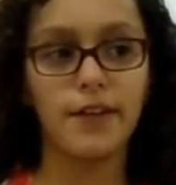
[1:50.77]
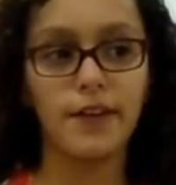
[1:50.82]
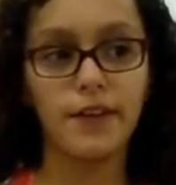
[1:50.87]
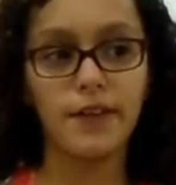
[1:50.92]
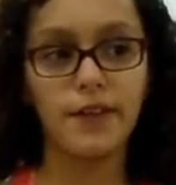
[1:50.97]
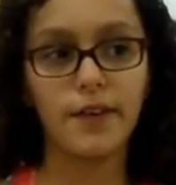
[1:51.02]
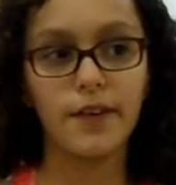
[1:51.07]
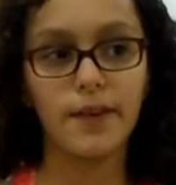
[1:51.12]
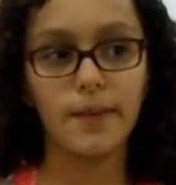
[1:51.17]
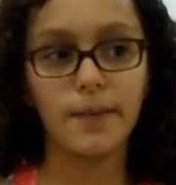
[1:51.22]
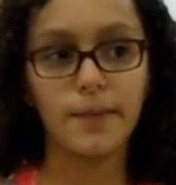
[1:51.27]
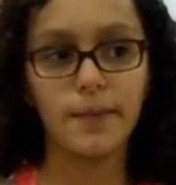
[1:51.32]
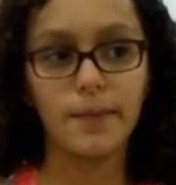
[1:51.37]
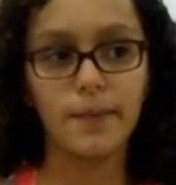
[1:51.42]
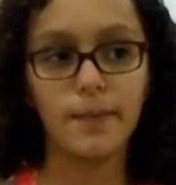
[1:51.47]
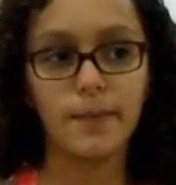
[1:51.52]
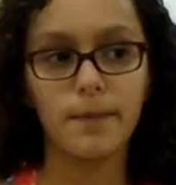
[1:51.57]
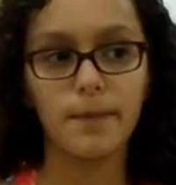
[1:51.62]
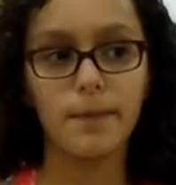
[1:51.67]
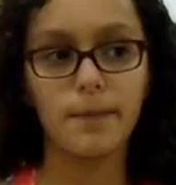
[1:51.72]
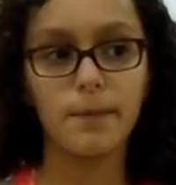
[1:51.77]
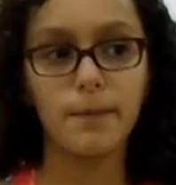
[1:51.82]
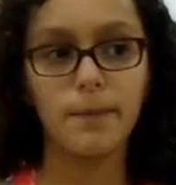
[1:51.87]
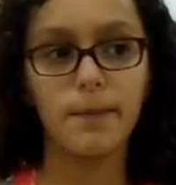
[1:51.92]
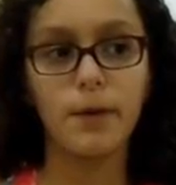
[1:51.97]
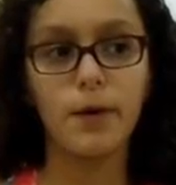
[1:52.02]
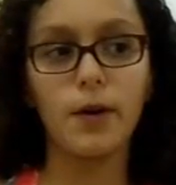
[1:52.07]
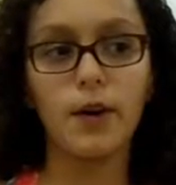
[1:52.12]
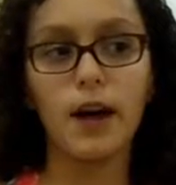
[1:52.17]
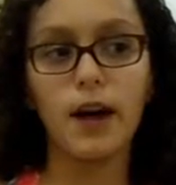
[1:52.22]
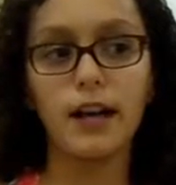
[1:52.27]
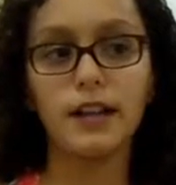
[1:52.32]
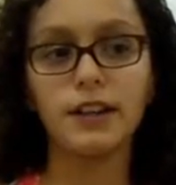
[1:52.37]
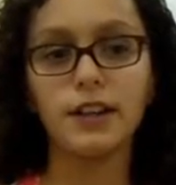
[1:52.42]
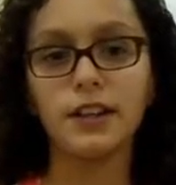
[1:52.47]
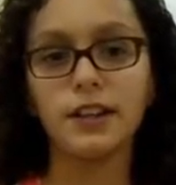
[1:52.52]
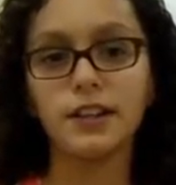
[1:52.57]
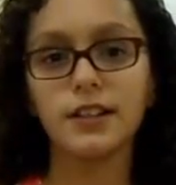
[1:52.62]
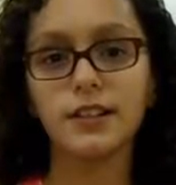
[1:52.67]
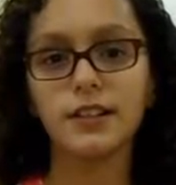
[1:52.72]
favorite, well, I
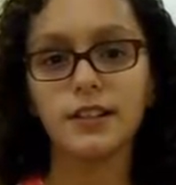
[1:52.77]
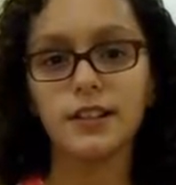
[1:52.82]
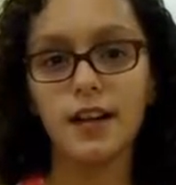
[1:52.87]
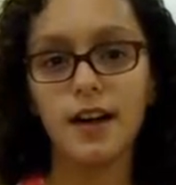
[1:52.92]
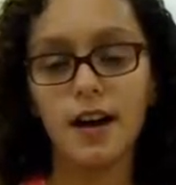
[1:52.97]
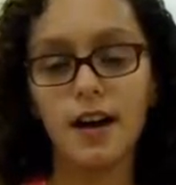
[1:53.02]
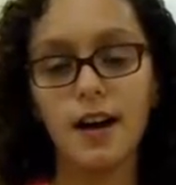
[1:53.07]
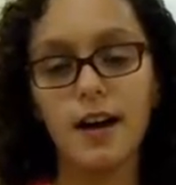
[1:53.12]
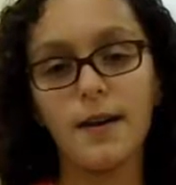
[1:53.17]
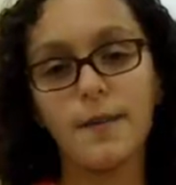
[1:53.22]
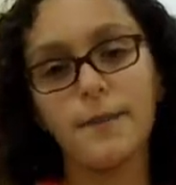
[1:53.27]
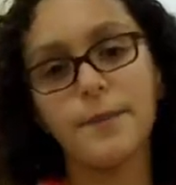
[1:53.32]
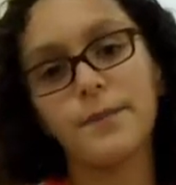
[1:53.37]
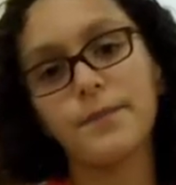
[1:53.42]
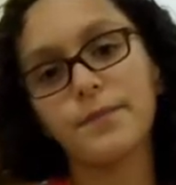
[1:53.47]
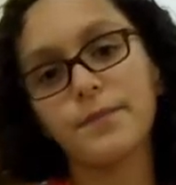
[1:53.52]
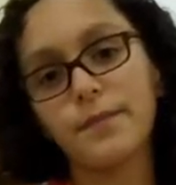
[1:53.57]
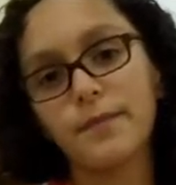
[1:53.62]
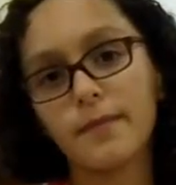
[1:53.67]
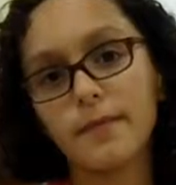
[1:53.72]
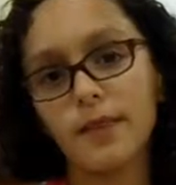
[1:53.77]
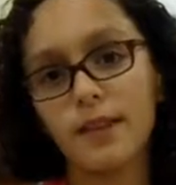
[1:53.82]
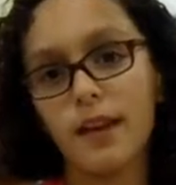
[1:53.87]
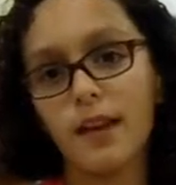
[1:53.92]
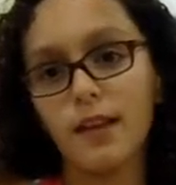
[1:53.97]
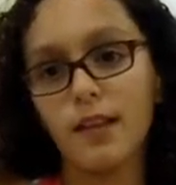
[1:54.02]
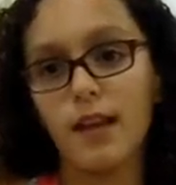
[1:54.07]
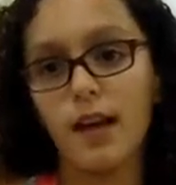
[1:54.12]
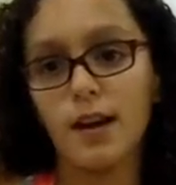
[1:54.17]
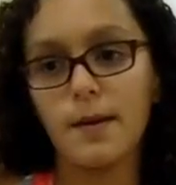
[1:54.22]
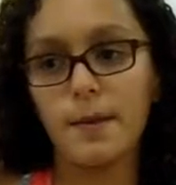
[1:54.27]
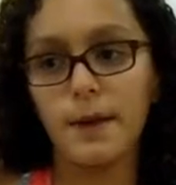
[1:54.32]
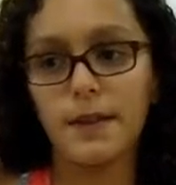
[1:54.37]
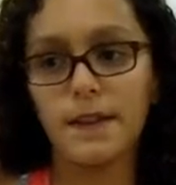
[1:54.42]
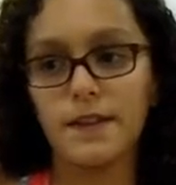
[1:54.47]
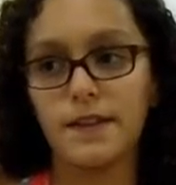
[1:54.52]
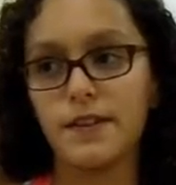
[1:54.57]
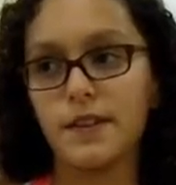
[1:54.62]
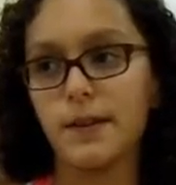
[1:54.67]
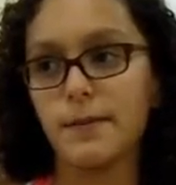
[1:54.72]
learned um, a lot about
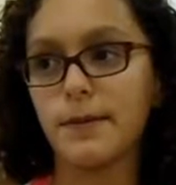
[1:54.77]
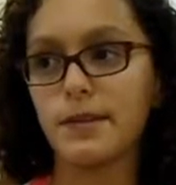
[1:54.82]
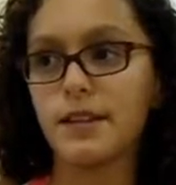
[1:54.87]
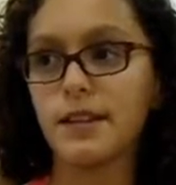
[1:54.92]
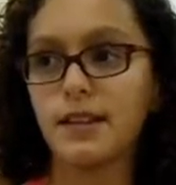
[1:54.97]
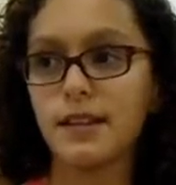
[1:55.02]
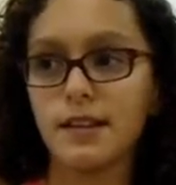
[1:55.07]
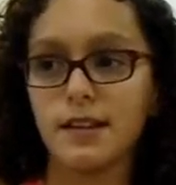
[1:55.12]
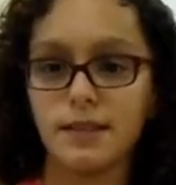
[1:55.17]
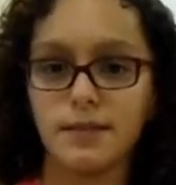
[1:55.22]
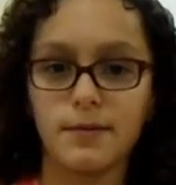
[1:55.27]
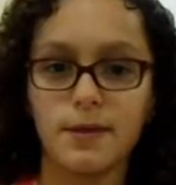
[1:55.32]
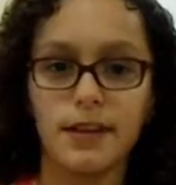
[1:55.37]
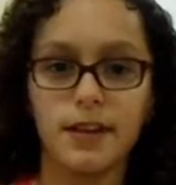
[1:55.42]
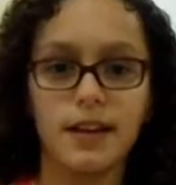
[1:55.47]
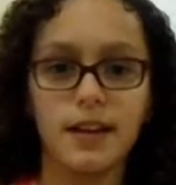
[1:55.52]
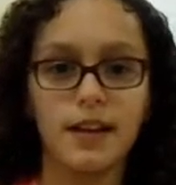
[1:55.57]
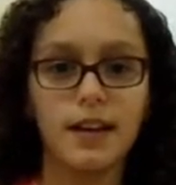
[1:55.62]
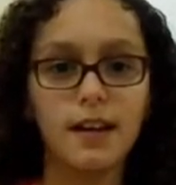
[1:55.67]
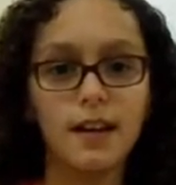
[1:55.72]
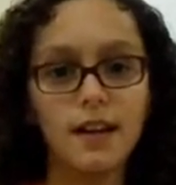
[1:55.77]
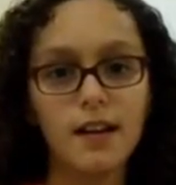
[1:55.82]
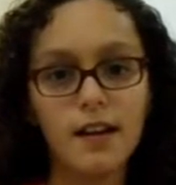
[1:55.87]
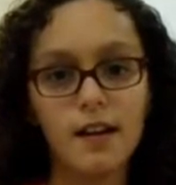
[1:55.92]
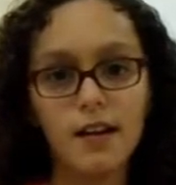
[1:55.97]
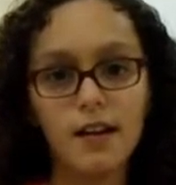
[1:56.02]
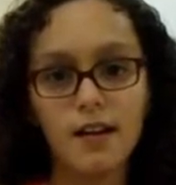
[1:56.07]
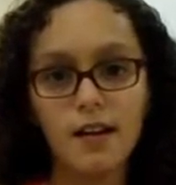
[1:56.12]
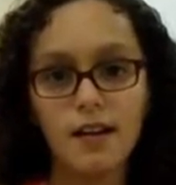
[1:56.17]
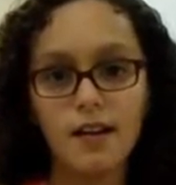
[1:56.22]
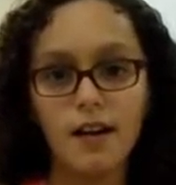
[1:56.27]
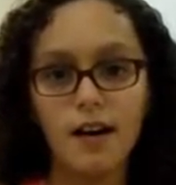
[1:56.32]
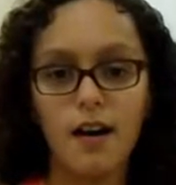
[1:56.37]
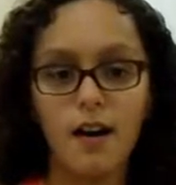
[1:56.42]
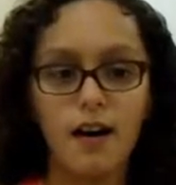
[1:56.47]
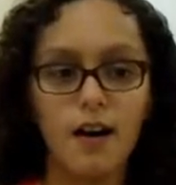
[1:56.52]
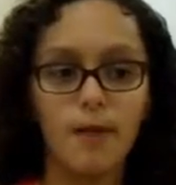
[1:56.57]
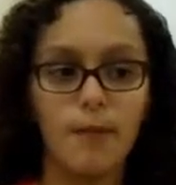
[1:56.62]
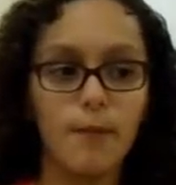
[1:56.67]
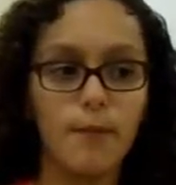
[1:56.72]
the sewing machine because when I
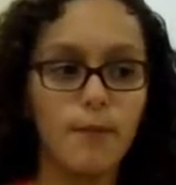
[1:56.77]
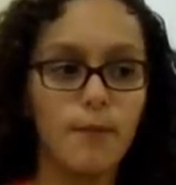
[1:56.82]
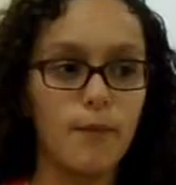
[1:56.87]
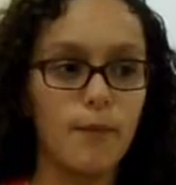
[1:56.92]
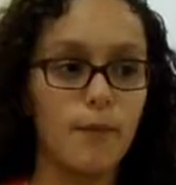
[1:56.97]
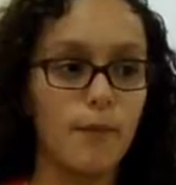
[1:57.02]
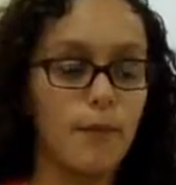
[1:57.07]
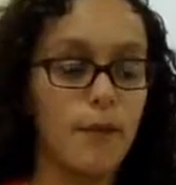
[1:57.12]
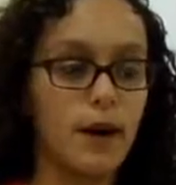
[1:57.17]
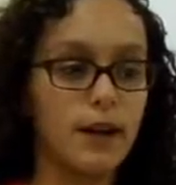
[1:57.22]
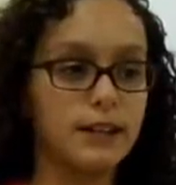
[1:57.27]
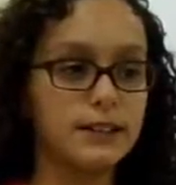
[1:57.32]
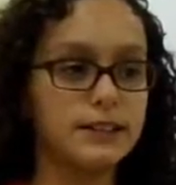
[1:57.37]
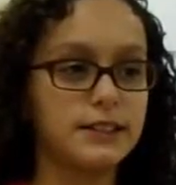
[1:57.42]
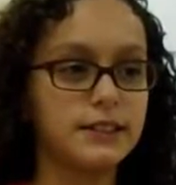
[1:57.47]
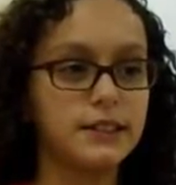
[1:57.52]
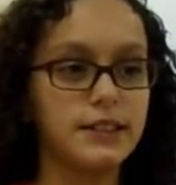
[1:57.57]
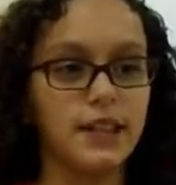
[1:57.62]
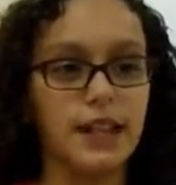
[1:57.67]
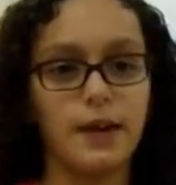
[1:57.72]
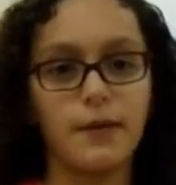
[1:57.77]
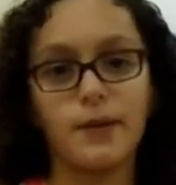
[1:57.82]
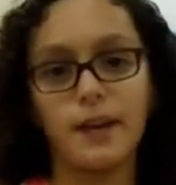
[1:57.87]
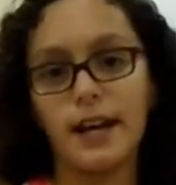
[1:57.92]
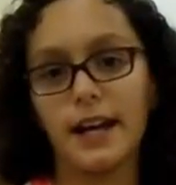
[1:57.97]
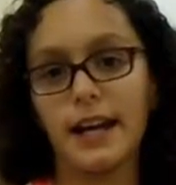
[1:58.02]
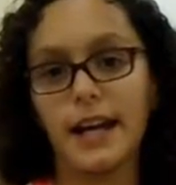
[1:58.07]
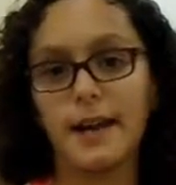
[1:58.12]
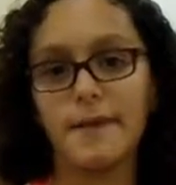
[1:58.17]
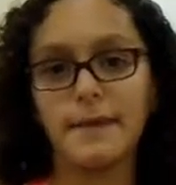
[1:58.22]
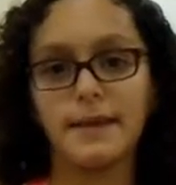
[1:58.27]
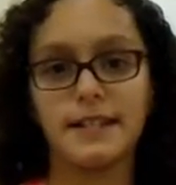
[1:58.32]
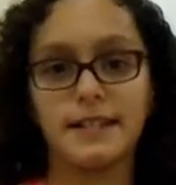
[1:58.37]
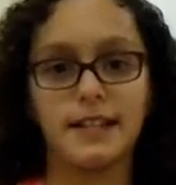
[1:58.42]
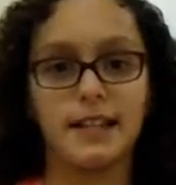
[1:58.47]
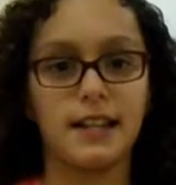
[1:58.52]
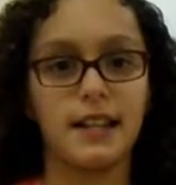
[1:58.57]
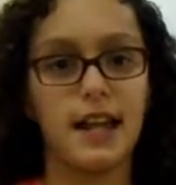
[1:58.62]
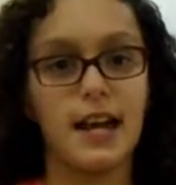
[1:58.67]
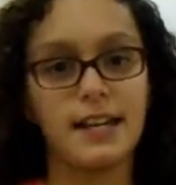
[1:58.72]
um, walked, like when I came into
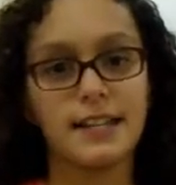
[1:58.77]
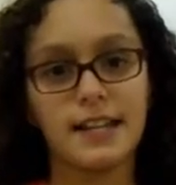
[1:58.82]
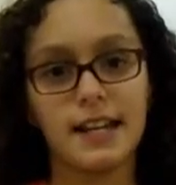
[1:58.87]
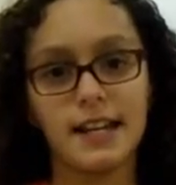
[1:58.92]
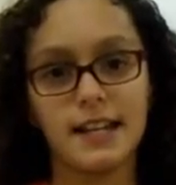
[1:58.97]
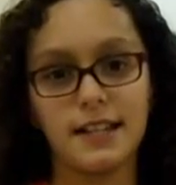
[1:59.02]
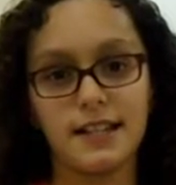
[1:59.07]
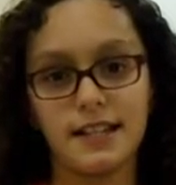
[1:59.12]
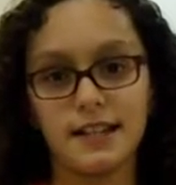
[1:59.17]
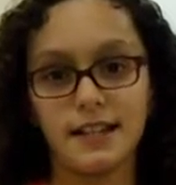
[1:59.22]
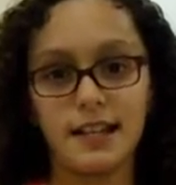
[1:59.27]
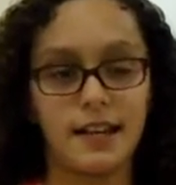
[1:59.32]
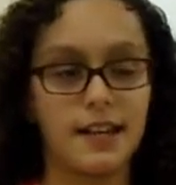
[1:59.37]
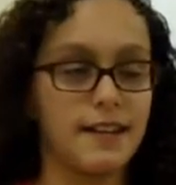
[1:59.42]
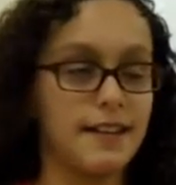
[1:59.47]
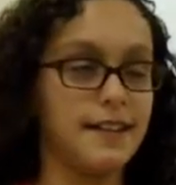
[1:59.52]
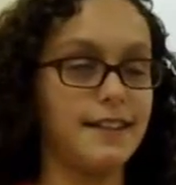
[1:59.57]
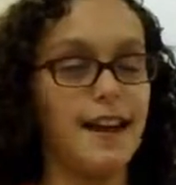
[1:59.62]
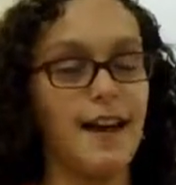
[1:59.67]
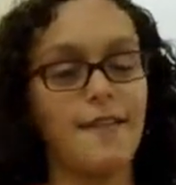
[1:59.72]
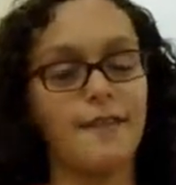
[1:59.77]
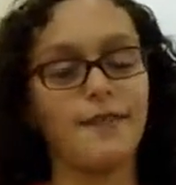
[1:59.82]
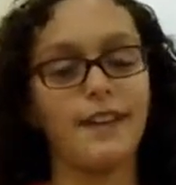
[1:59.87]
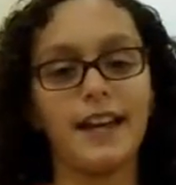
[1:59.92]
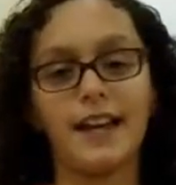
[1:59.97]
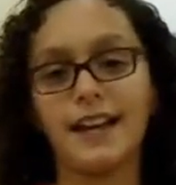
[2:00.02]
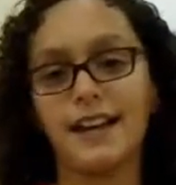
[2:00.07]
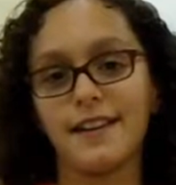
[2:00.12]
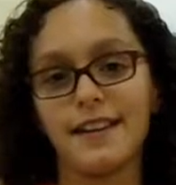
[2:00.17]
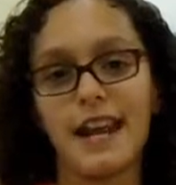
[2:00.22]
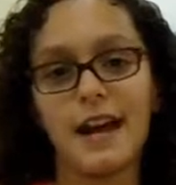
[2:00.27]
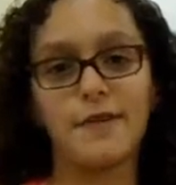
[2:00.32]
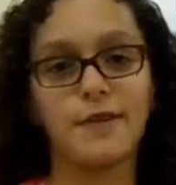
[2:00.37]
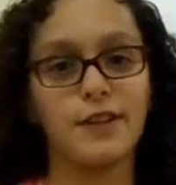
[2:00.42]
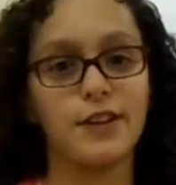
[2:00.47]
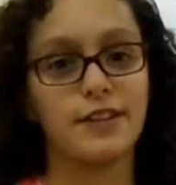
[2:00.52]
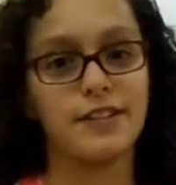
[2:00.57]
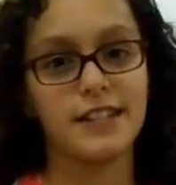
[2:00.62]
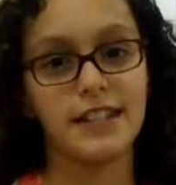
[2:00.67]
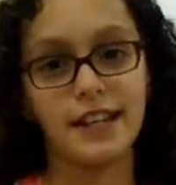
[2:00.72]
the class, I had like, had never
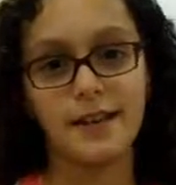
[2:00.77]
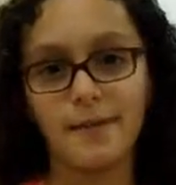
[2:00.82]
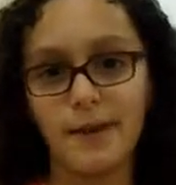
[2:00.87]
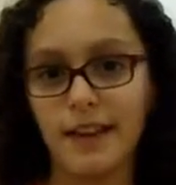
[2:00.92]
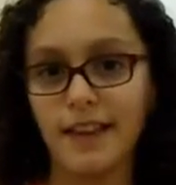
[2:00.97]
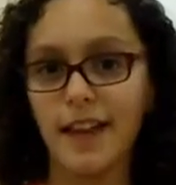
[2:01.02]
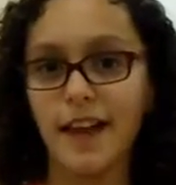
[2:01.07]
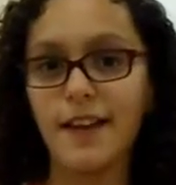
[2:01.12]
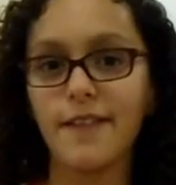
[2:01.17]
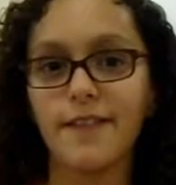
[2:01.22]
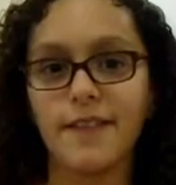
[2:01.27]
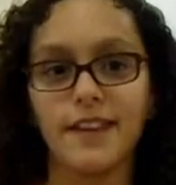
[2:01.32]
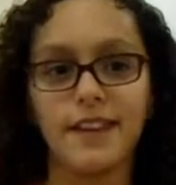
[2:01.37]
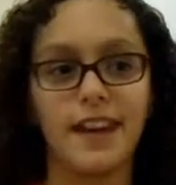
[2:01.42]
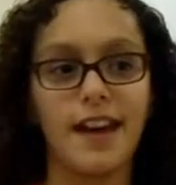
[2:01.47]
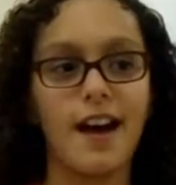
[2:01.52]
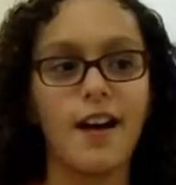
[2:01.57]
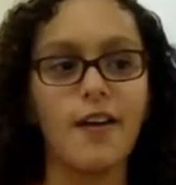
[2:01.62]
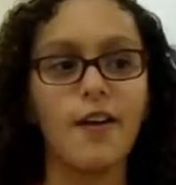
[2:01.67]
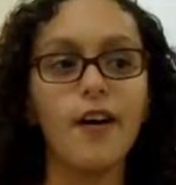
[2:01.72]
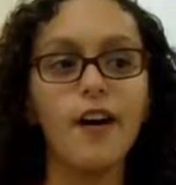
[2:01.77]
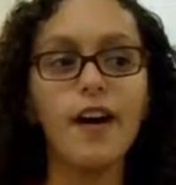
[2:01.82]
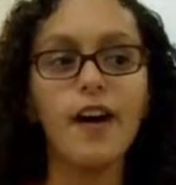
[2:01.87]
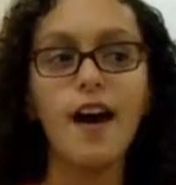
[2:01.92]
used it in my life, and now